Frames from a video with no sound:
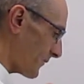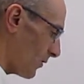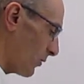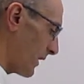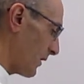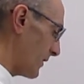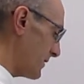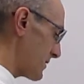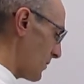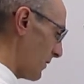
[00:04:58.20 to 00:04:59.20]
Okay,
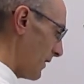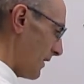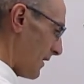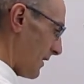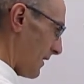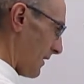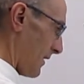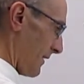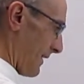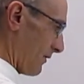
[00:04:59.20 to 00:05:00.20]
great. So
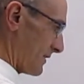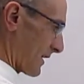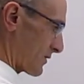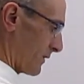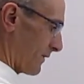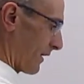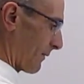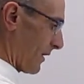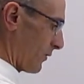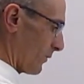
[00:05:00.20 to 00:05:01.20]
uh, now let's actually think
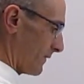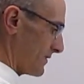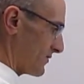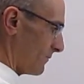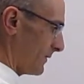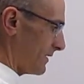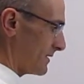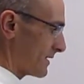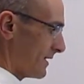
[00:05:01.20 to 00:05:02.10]
about what this term is.